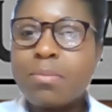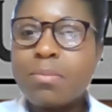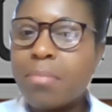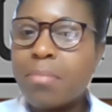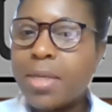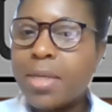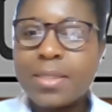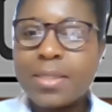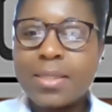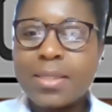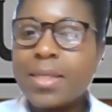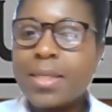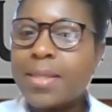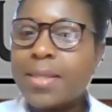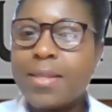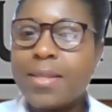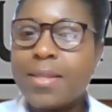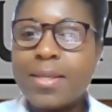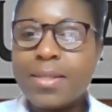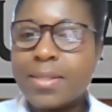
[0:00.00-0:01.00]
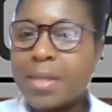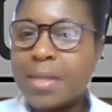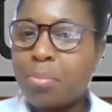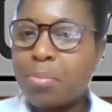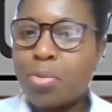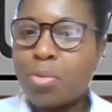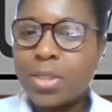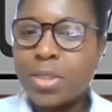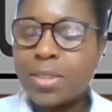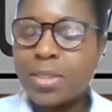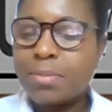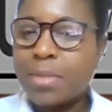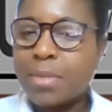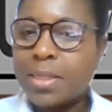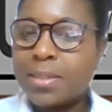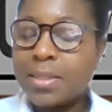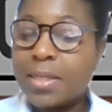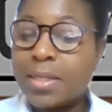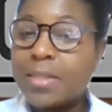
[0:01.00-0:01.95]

miss these appointments.